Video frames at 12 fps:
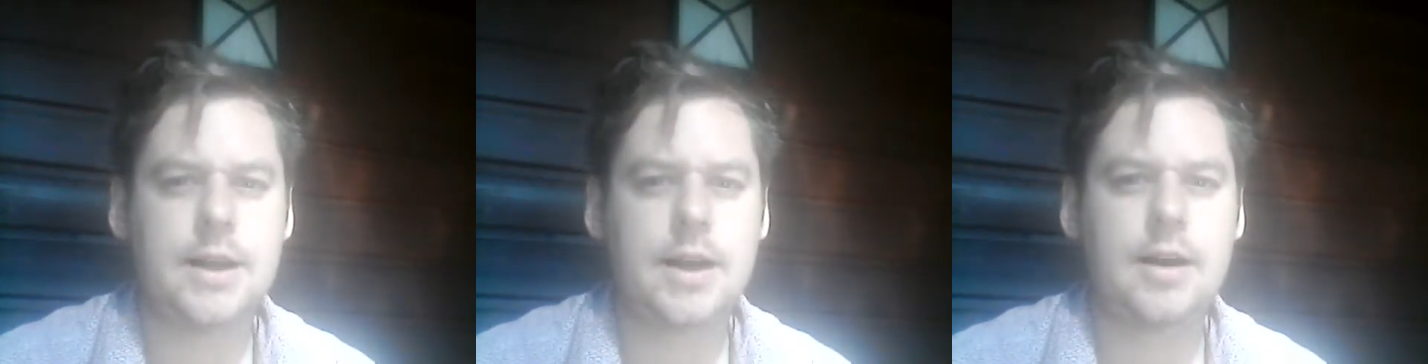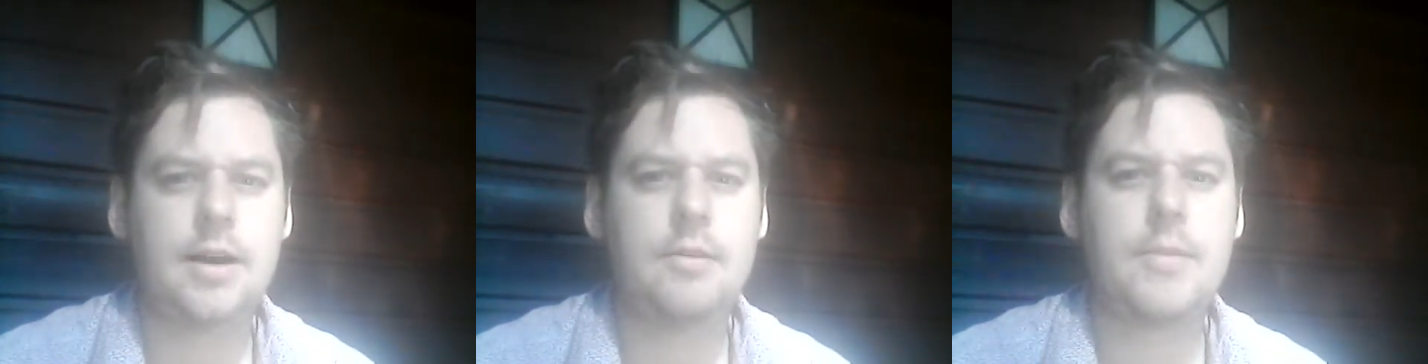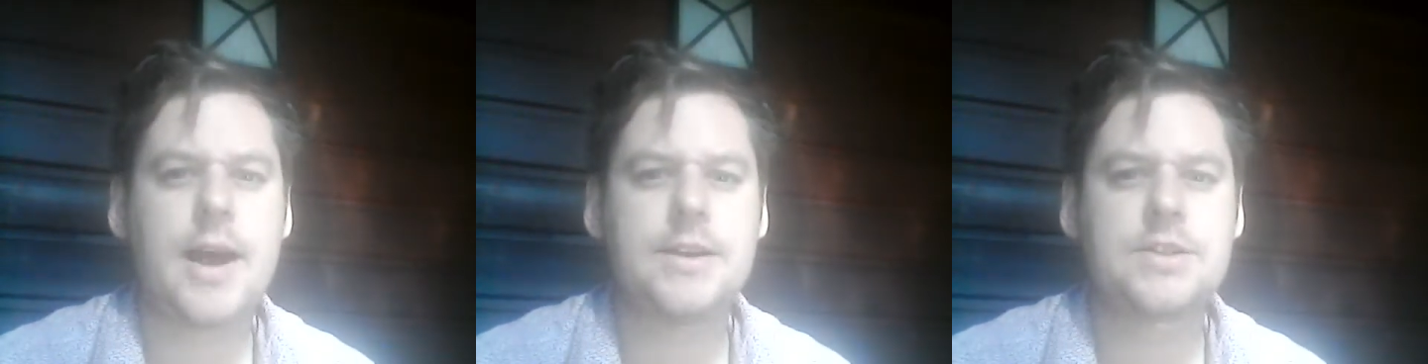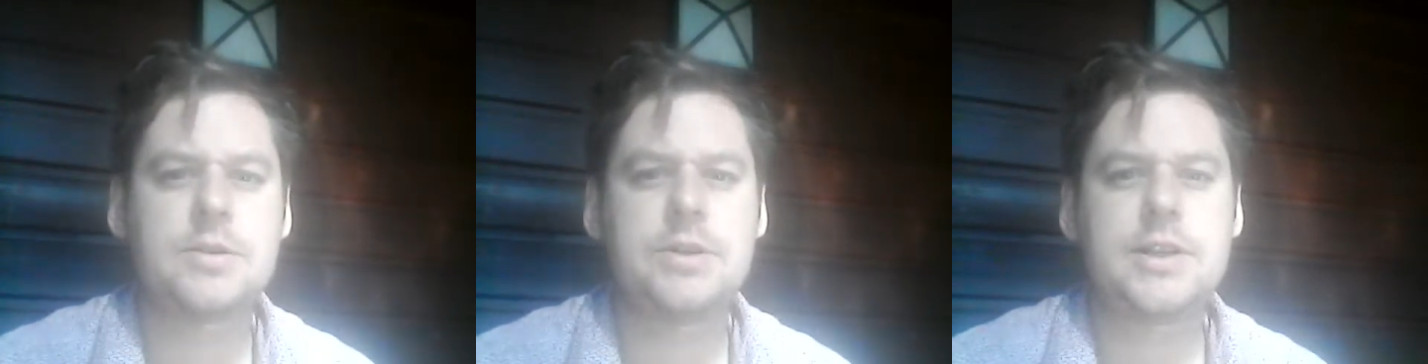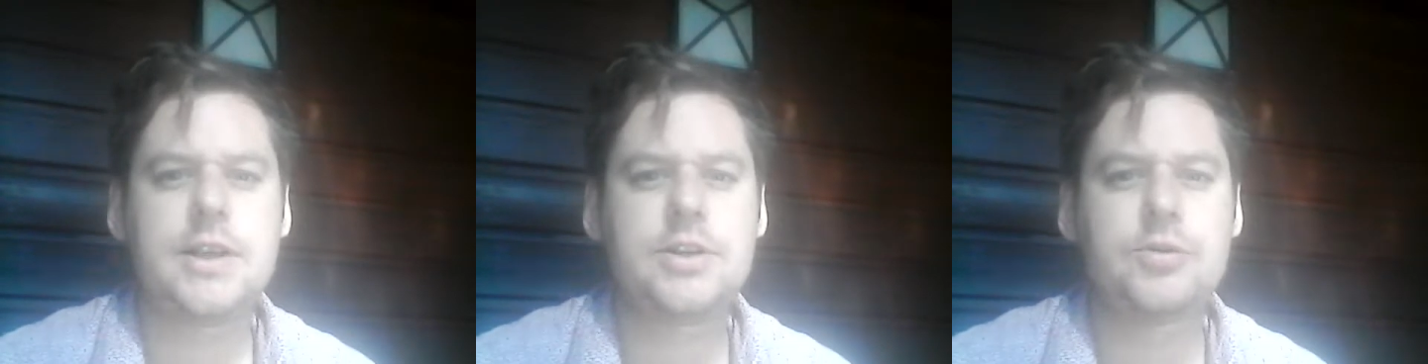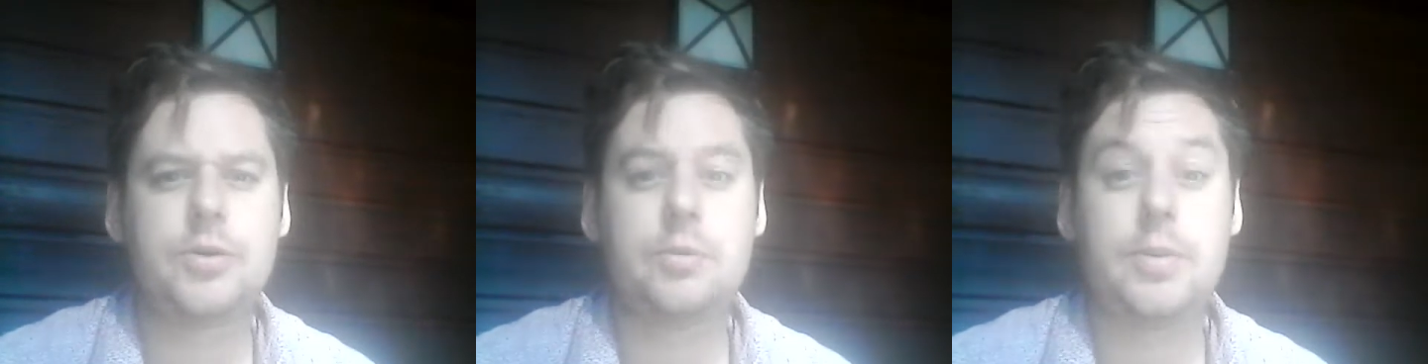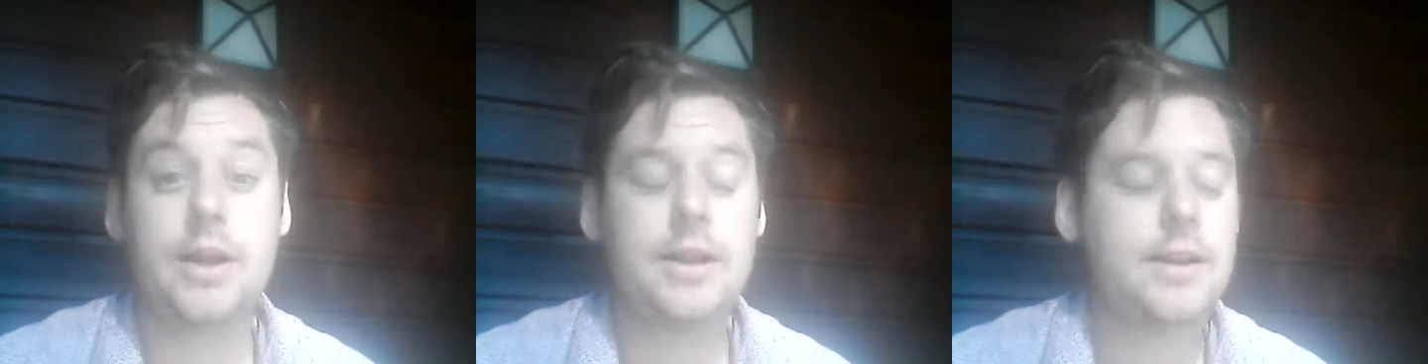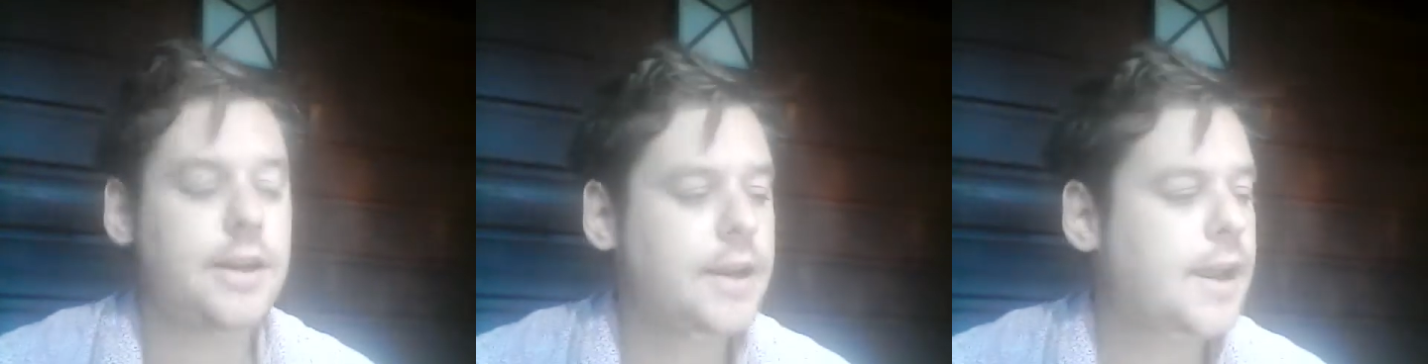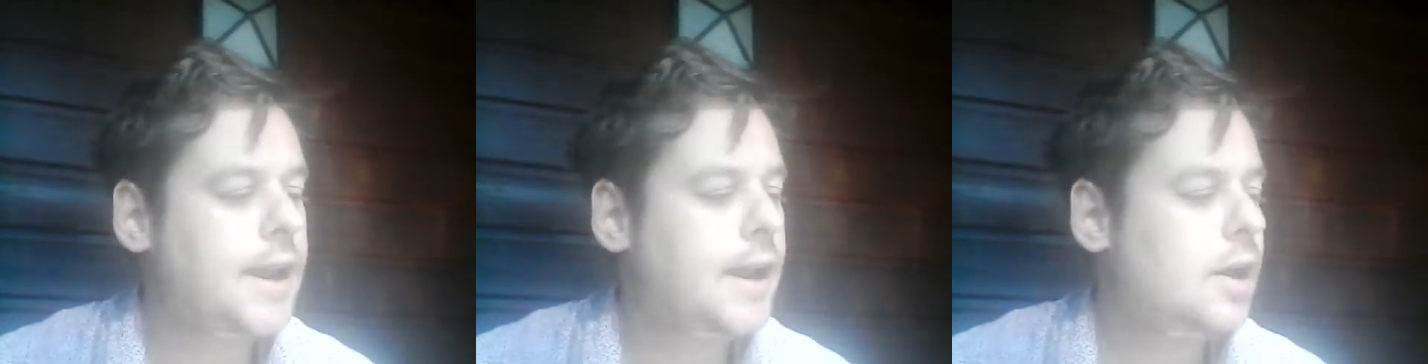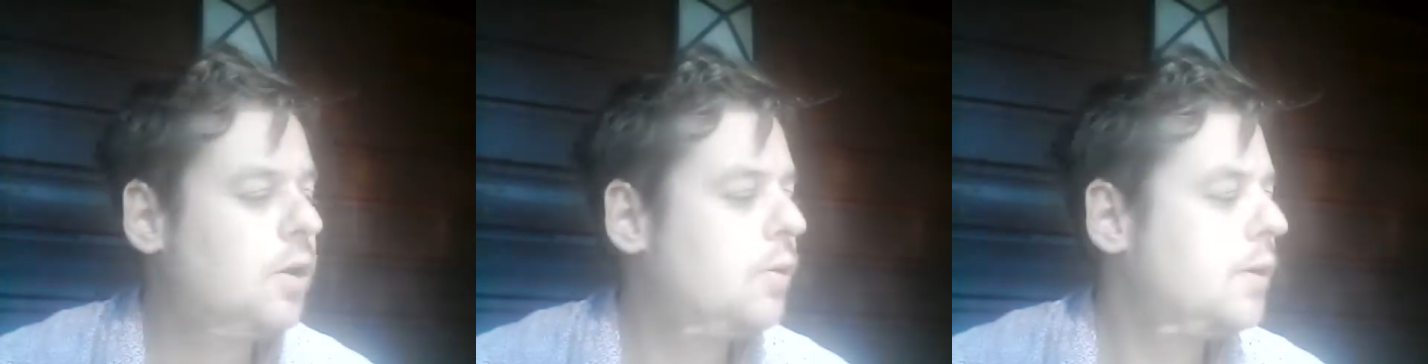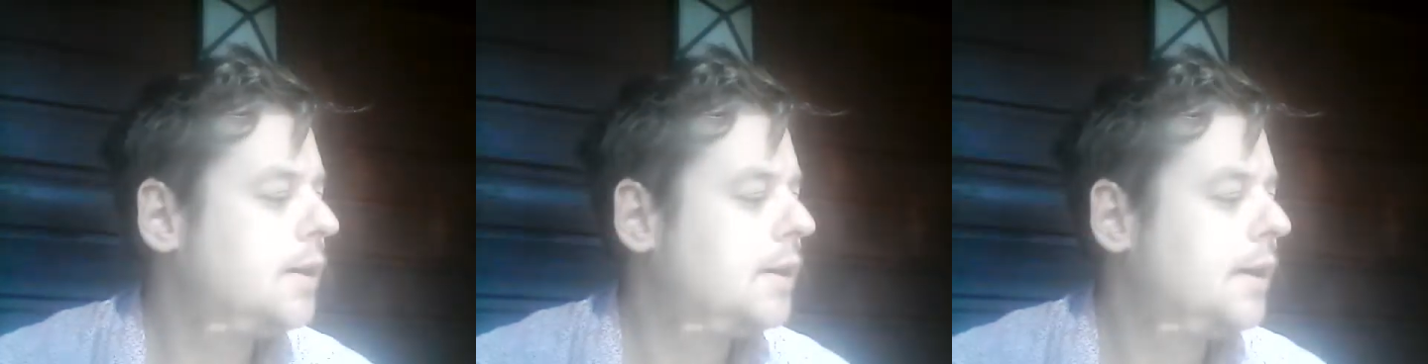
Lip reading: has the potential to be, and how